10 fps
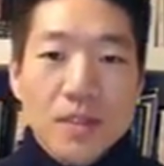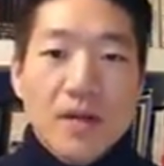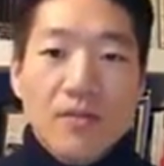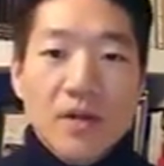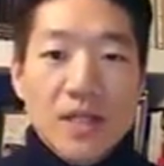that
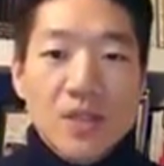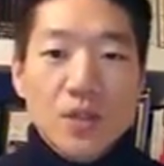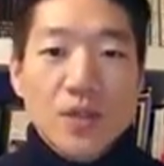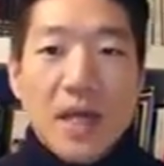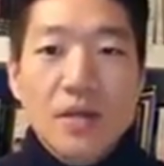really
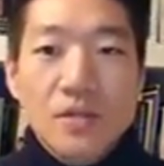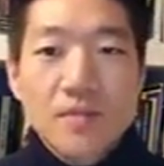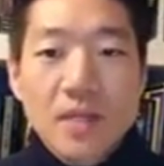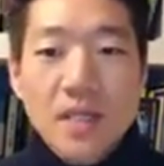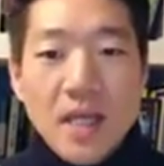stood out to
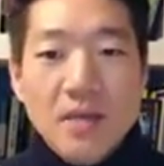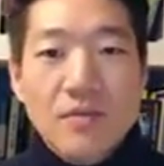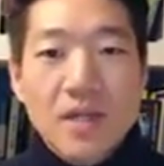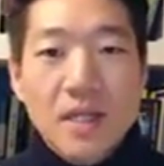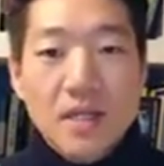me and
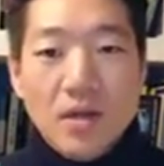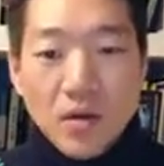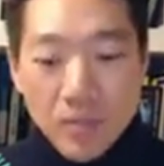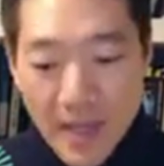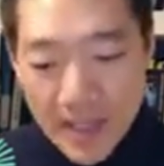relate it
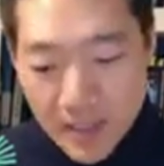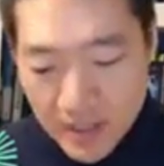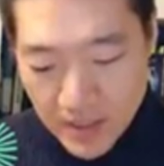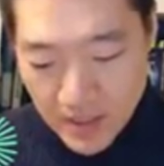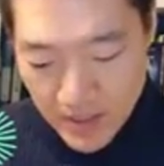all back,